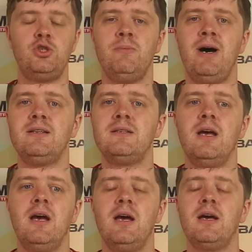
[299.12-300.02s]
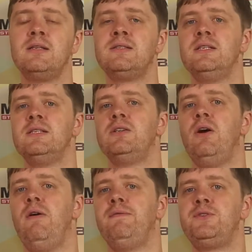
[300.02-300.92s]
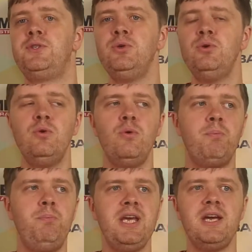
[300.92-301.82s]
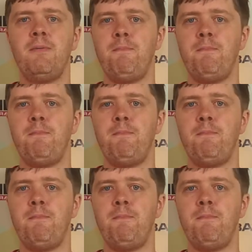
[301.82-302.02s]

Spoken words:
GMAT consists of two big